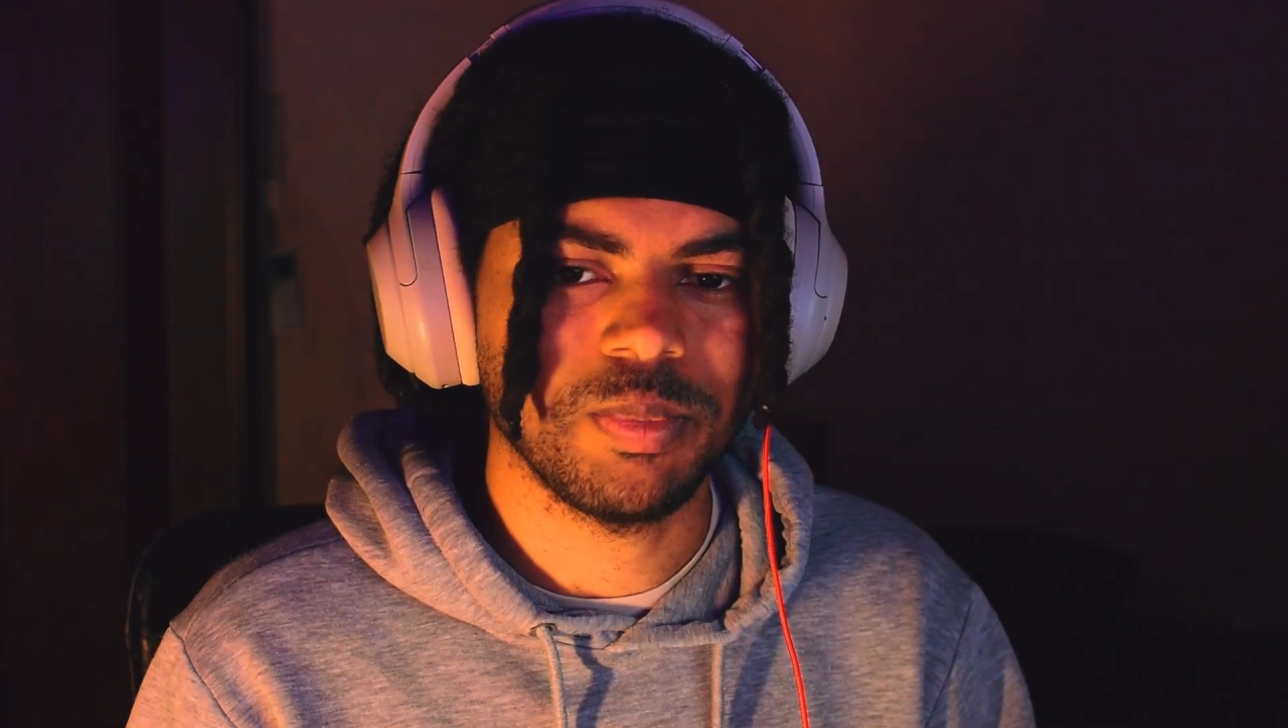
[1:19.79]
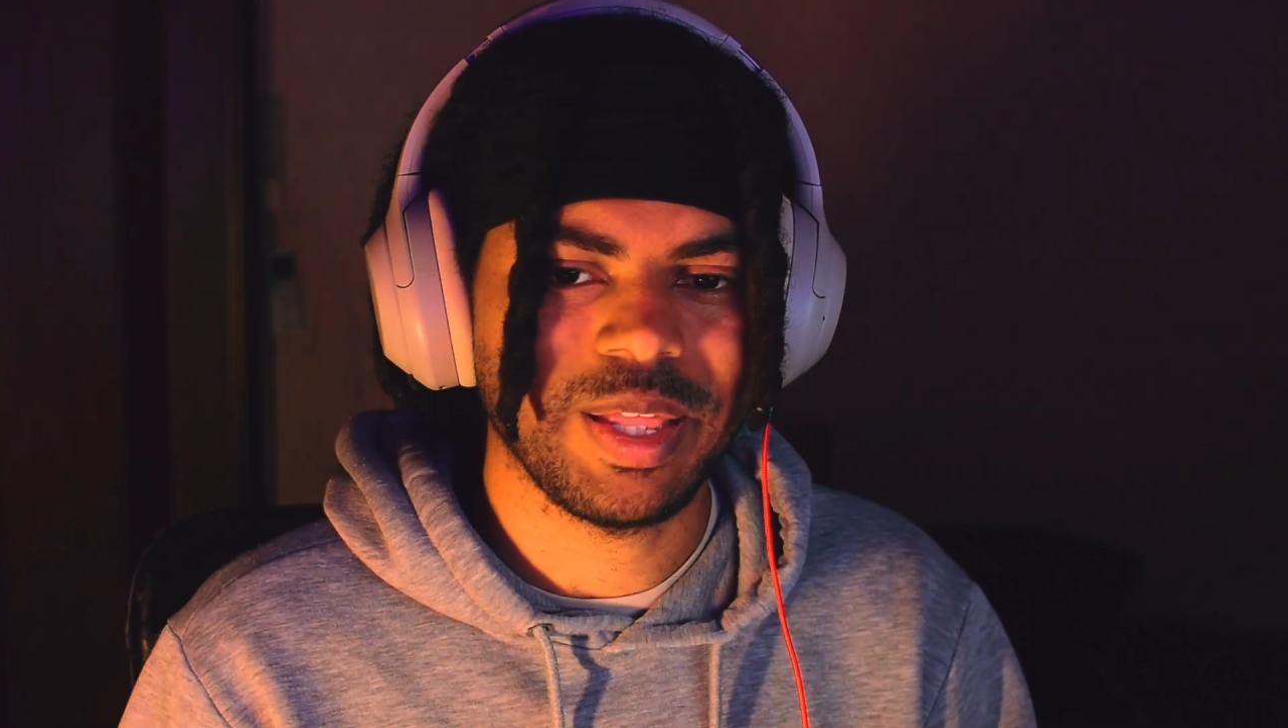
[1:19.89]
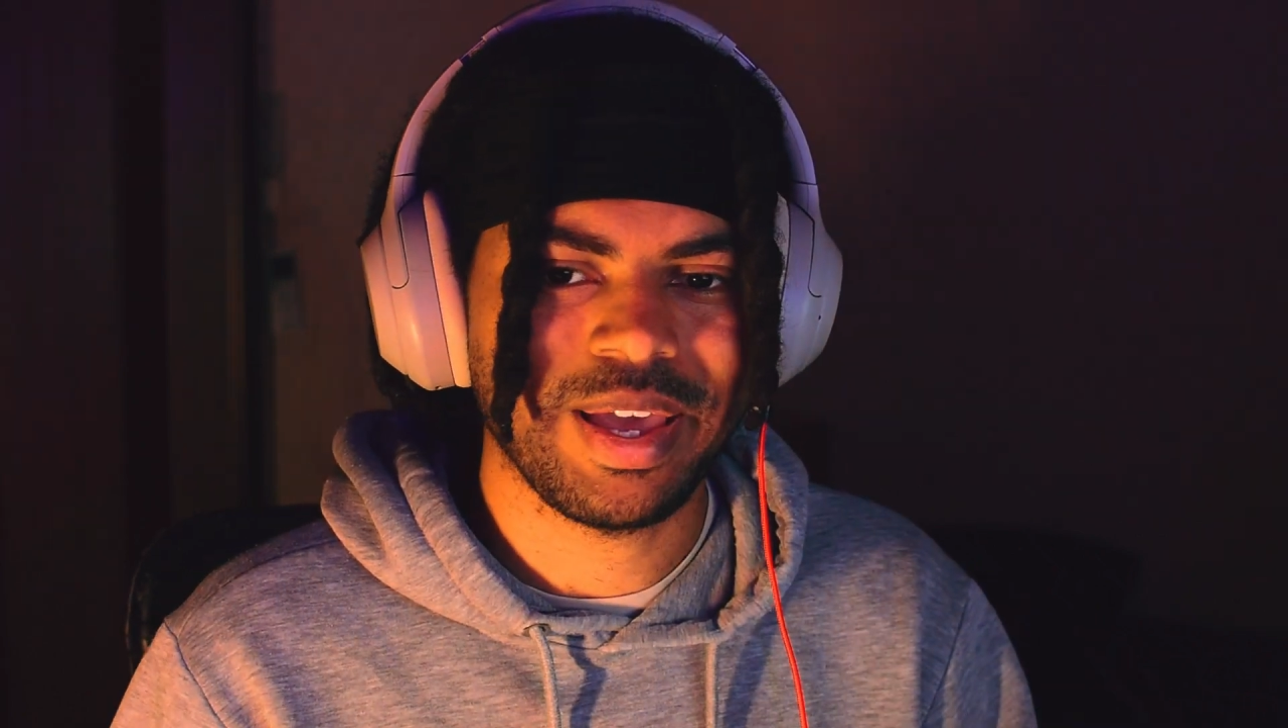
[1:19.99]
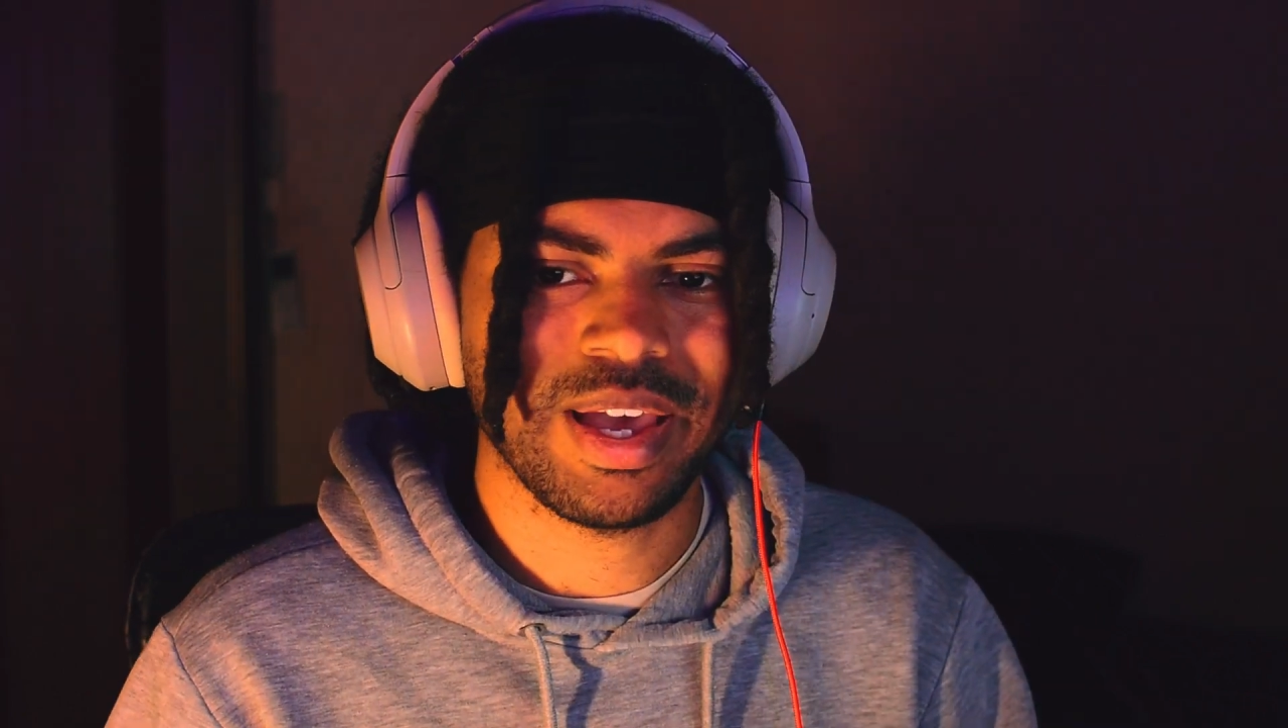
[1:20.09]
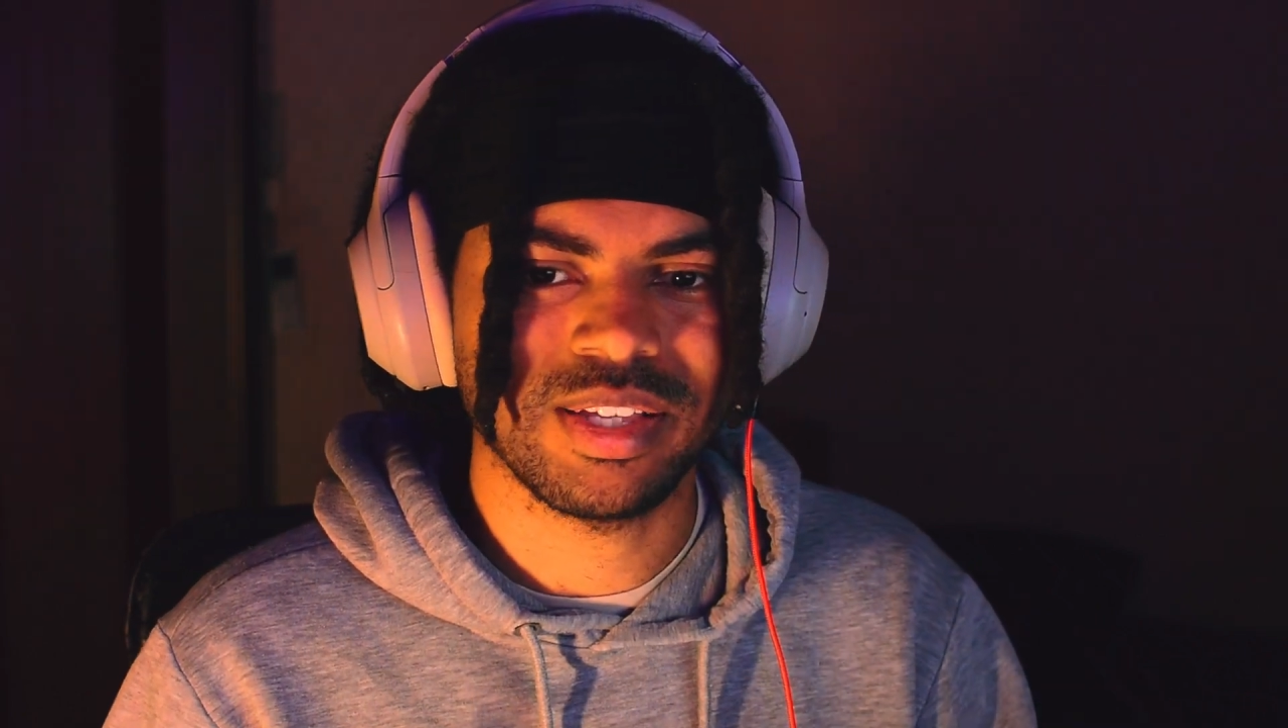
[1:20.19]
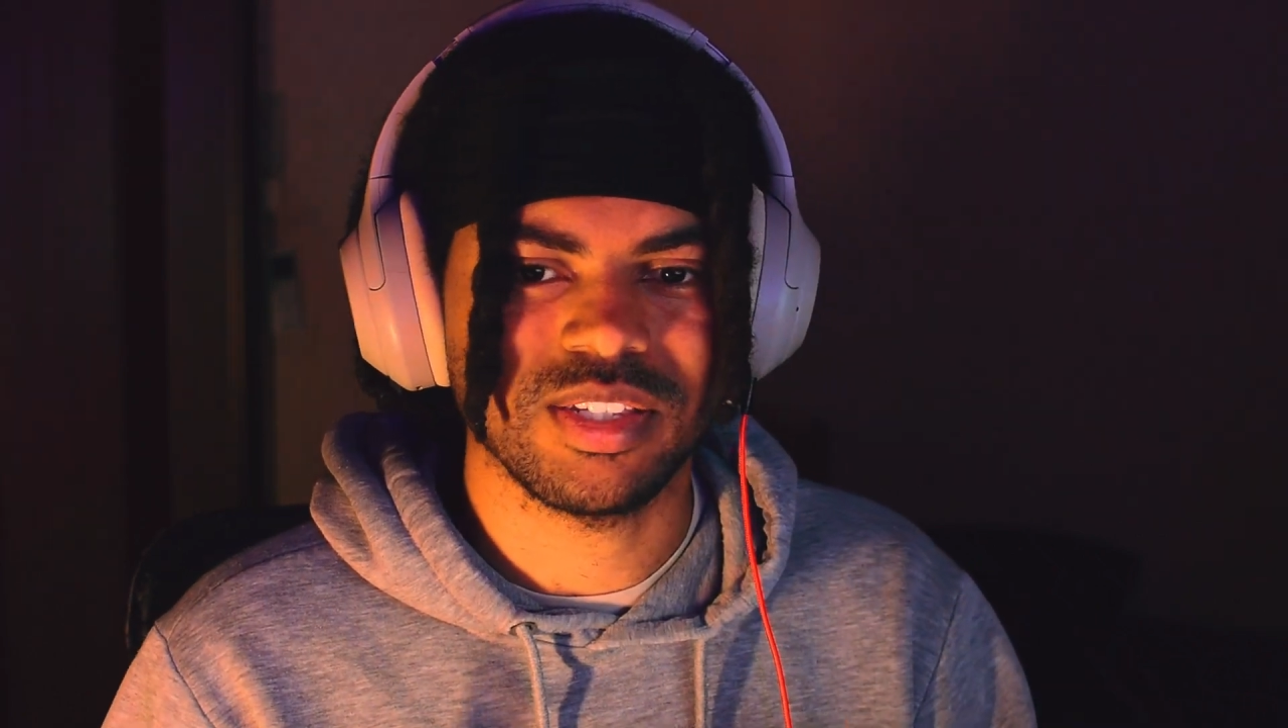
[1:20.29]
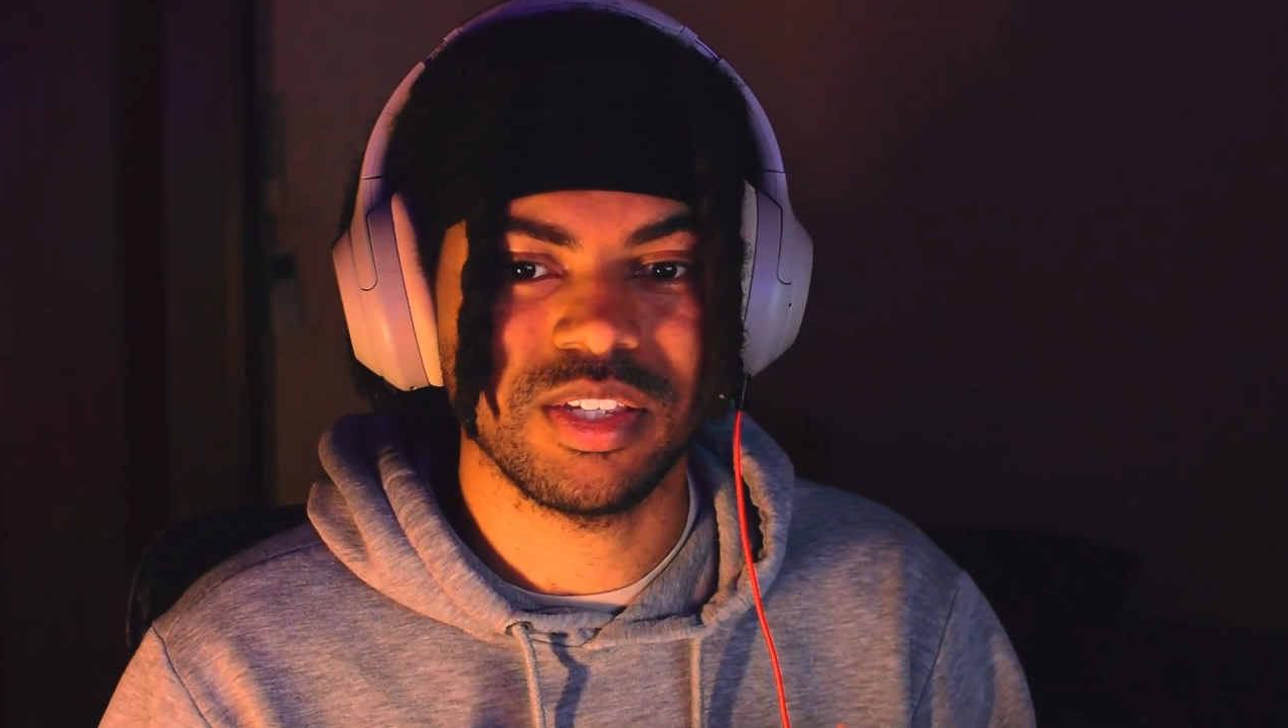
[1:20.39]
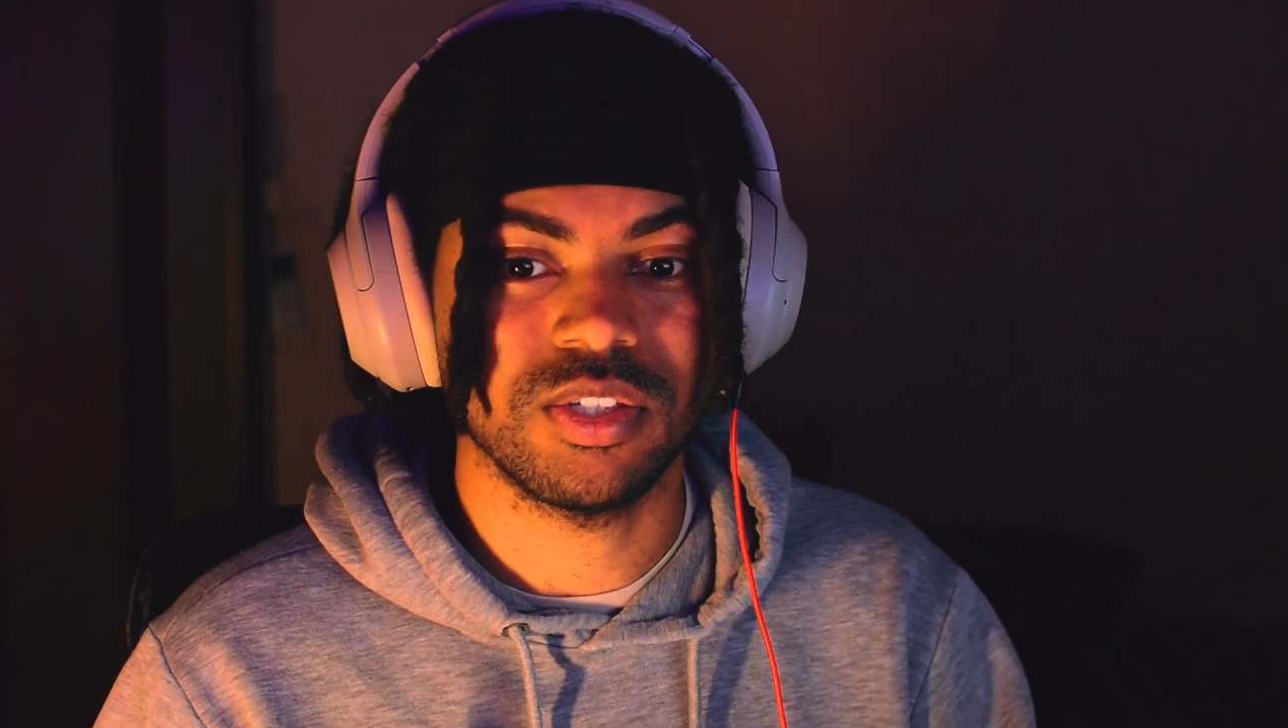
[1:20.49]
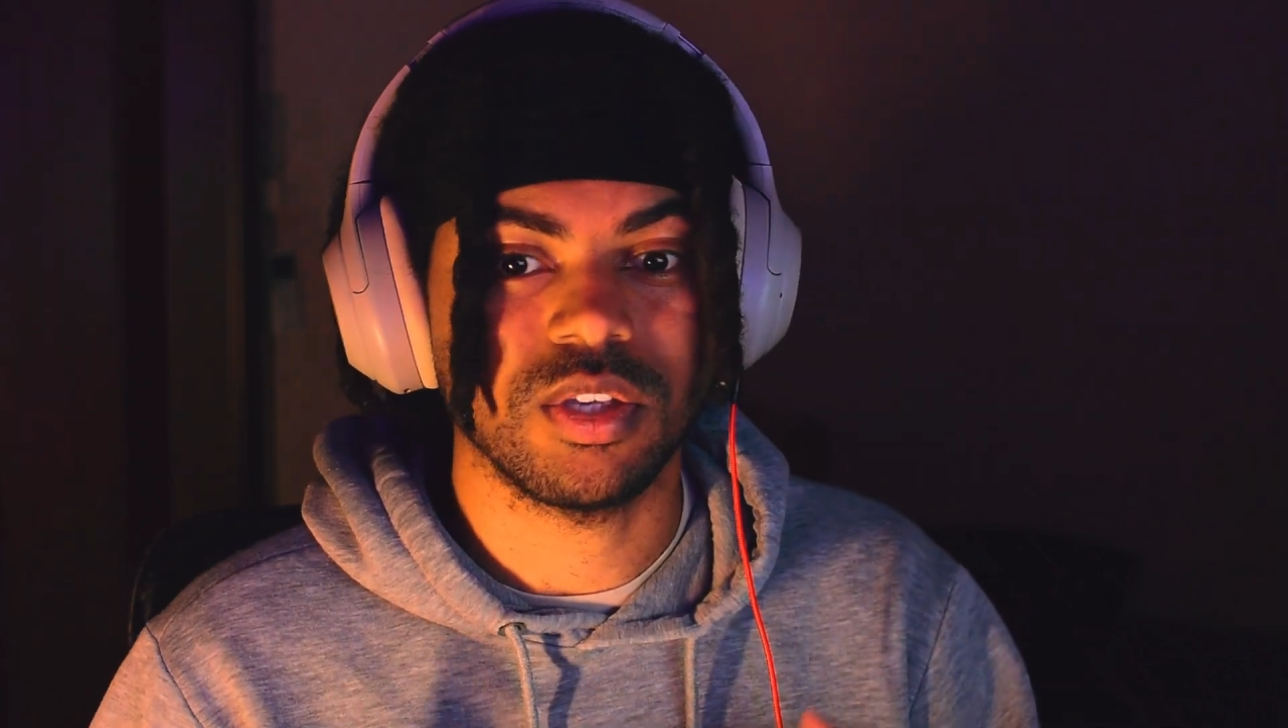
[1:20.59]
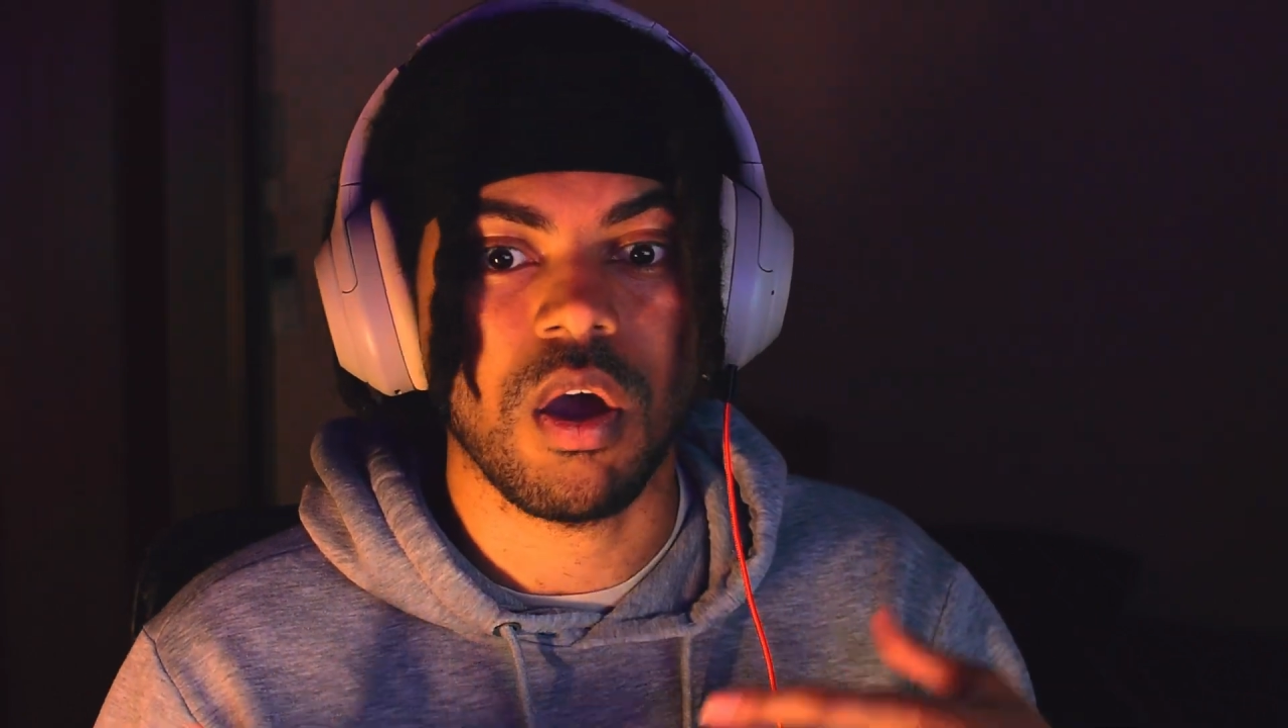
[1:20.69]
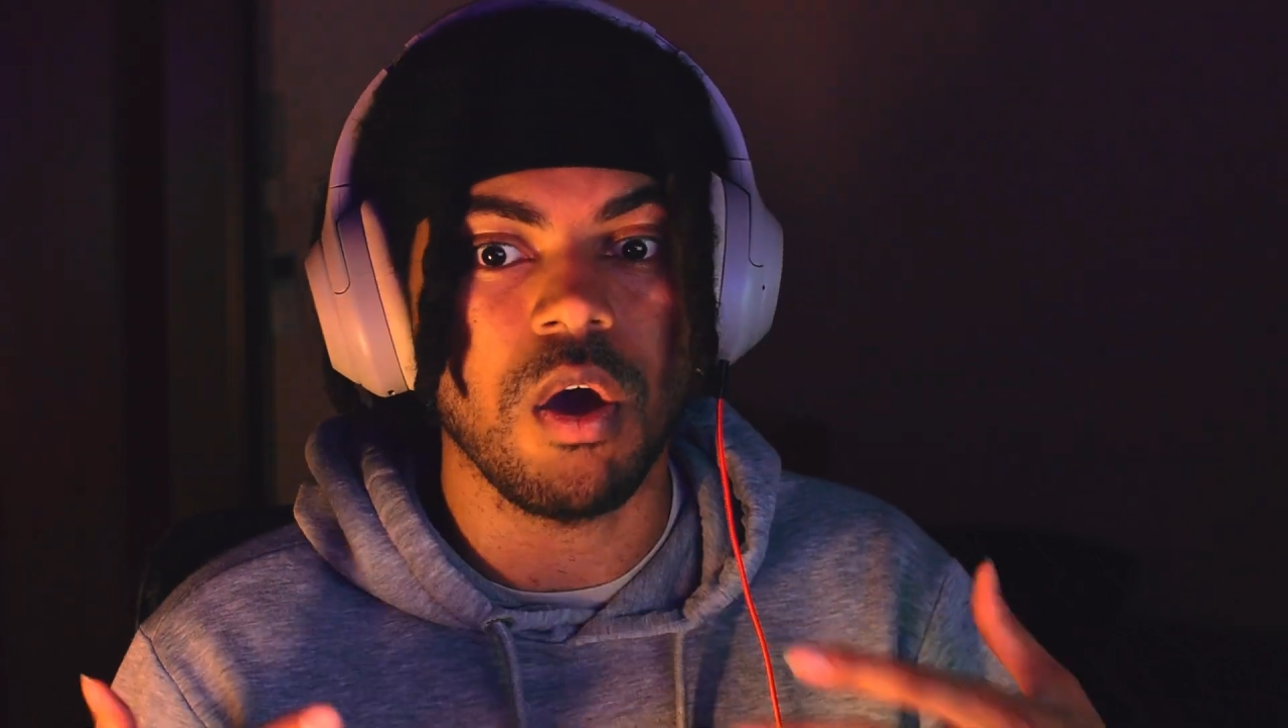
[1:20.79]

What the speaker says: play as is